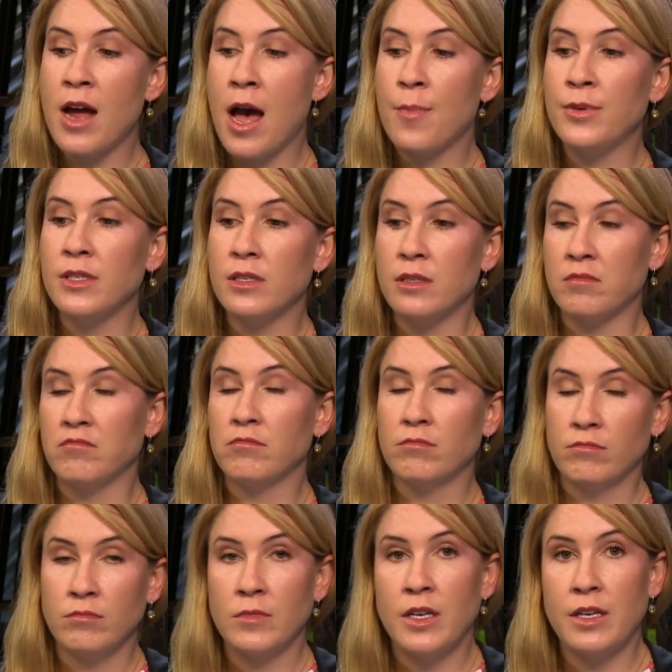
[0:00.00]
app is
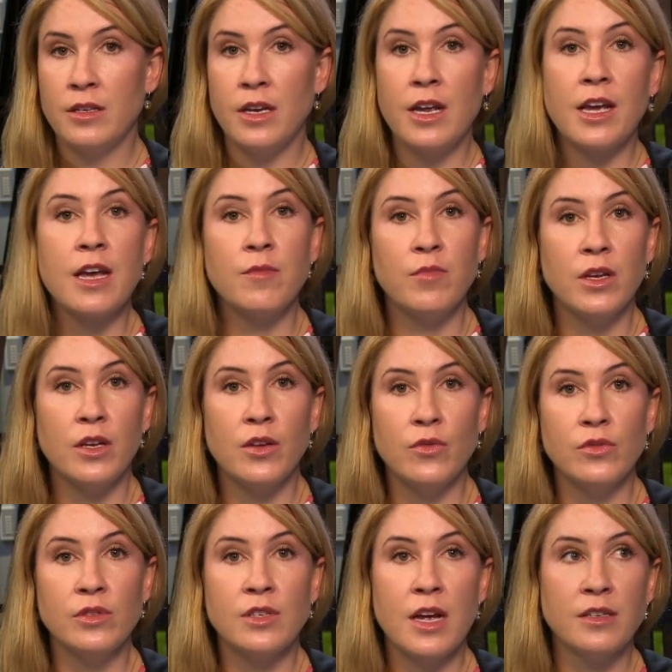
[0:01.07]
it, it can be used